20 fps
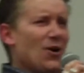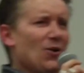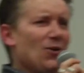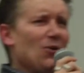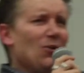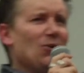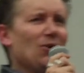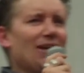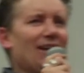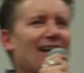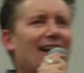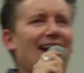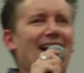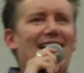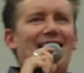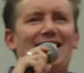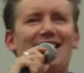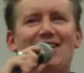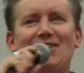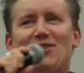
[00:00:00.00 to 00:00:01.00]
Oh,
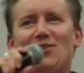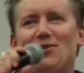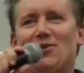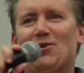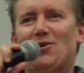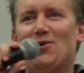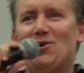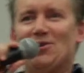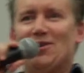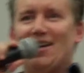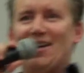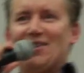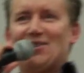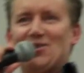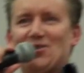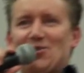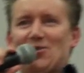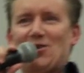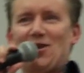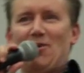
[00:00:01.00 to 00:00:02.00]
ladies, you're going to get
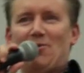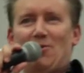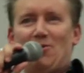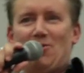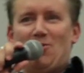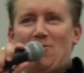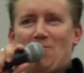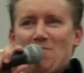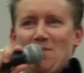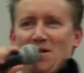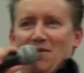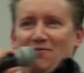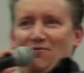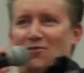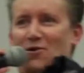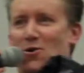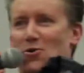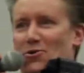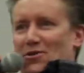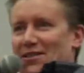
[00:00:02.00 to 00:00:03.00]
to share with your men
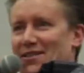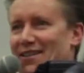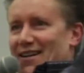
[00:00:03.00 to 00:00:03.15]
folk